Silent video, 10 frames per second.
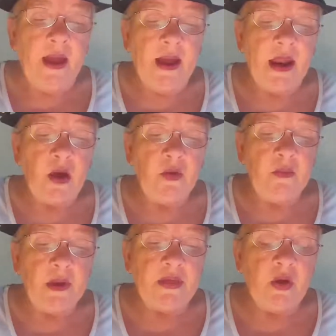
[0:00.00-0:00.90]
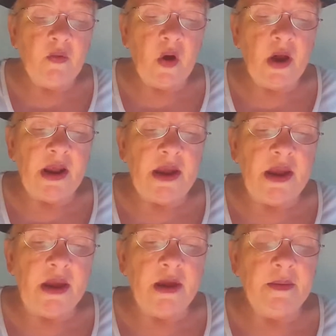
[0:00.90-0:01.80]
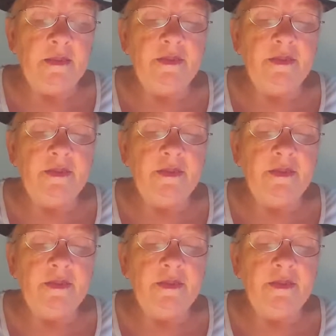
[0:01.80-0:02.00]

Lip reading: Hello, Matthew Reilly here.